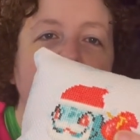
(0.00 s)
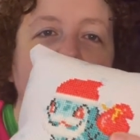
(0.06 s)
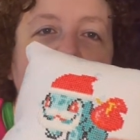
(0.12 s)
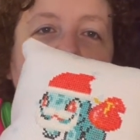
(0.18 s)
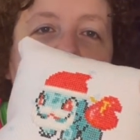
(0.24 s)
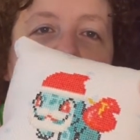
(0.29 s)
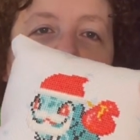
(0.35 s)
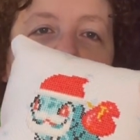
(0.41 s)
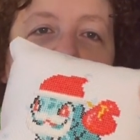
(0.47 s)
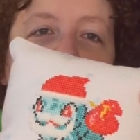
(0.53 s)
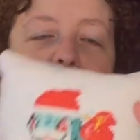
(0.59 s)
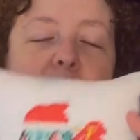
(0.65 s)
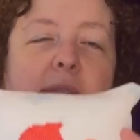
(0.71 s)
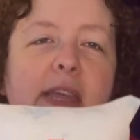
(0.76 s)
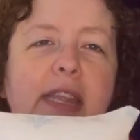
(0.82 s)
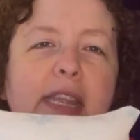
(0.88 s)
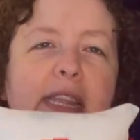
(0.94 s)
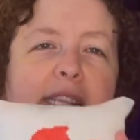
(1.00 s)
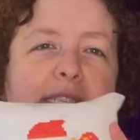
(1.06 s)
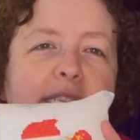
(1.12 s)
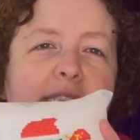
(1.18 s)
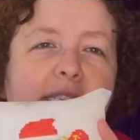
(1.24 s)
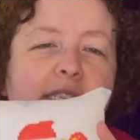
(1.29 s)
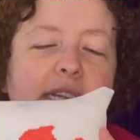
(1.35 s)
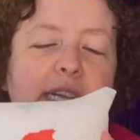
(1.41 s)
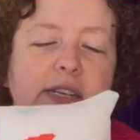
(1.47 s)
I think that's
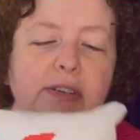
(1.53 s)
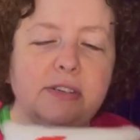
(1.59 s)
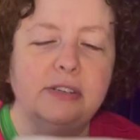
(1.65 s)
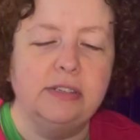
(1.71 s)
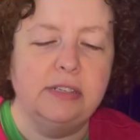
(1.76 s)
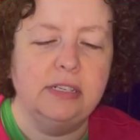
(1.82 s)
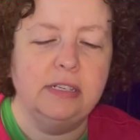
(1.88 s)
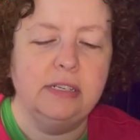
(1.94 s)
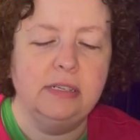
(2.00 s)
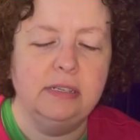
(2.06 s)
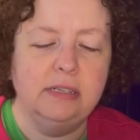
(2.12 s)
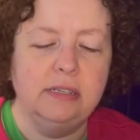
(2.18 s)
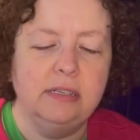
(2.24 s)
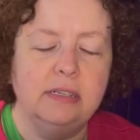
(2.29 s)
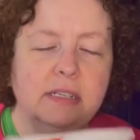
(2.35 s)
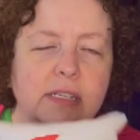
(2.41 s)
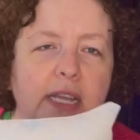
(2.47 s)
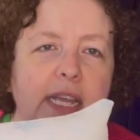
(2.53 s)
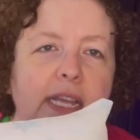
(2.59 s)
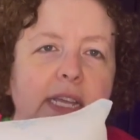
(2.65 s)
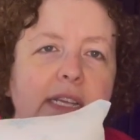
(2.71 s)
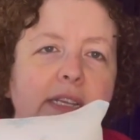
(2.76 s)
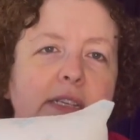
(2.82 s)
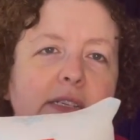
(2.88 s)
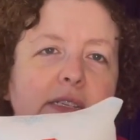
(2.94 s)
a standard like